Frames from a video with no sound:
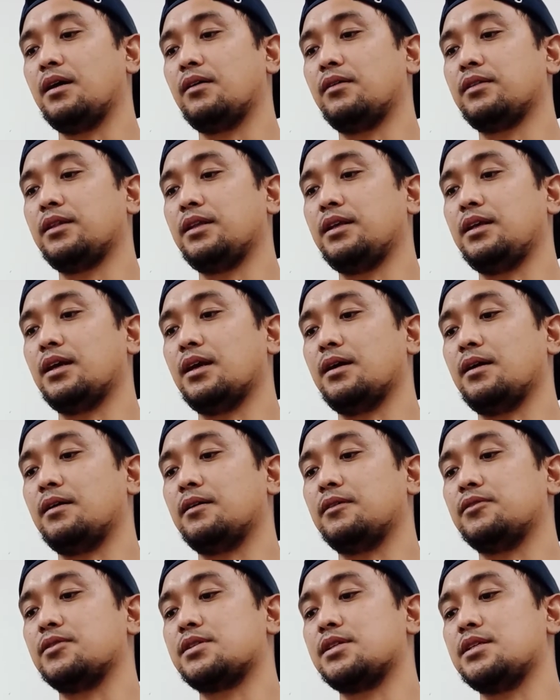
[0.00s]
the
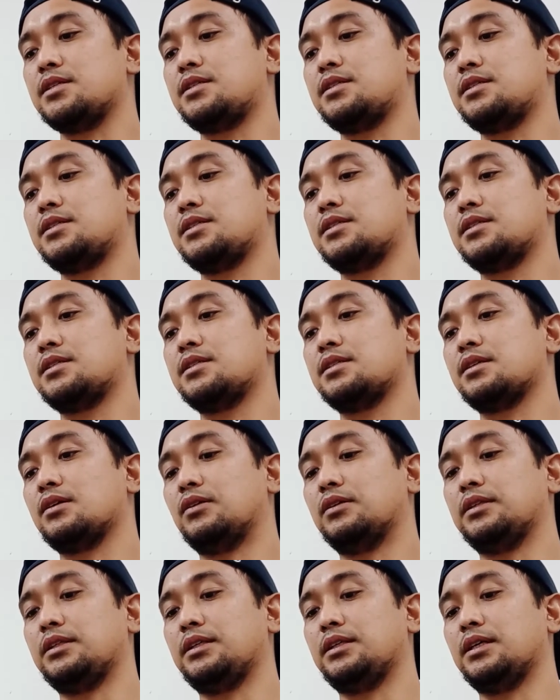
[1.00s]
what's this,
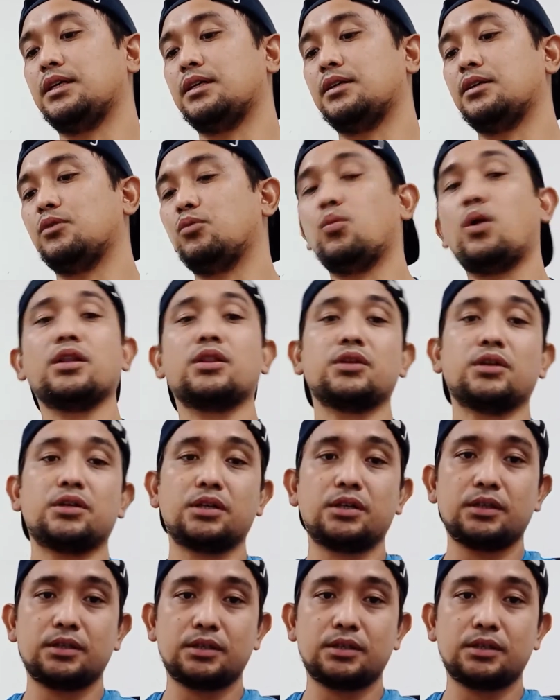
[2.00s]
on the water